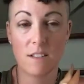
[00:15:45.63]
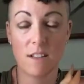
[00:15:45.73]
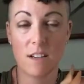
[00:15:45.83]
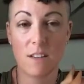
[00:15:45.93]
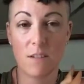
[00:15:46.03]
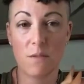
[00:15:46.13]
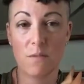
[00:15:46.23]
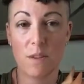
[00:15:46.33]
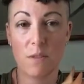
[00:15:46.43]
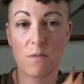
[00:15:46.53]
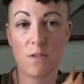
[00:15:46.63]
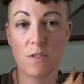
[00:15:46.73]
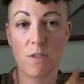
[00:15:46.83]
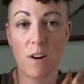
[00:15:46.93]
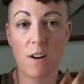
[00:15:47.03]
Like the
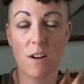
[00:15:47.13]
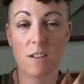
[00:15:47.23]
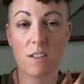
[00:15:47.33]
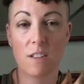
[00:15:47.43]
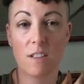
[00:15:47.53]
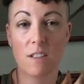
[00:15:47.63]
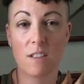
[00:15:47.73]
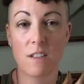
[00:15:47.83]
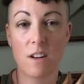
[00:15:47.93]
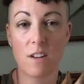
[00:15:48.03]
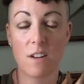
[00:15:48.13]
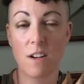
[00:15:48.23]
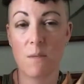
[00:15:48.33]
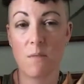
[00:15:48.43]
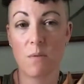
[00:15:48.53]
frozen raw is not good
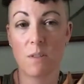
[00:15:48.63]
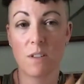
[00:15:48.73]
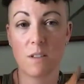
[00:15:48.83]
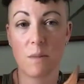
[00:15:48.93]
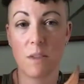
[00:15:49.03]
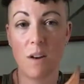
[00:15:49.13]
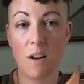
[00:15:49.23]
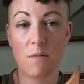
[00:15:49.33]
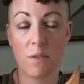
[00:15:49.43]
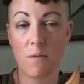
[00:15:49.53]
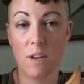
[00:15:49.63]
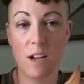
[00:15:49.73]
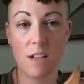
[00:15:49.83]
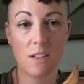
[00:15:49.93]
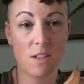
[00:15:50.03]
anymore once it's been thawed for 3
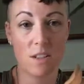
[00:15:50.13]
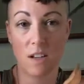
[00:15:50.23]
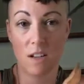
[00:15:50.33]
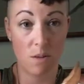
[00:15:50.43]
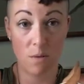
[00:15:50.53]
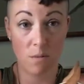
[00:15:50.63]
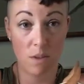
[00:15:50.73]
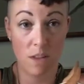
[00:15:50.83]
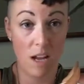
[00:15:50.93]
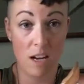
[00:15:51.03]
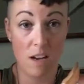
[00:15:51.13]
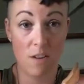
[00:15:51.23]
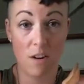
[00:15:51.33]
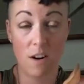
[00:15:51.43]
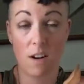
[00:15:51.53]
days, just like you would with any
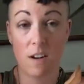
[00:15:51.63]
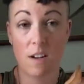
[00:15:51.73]
other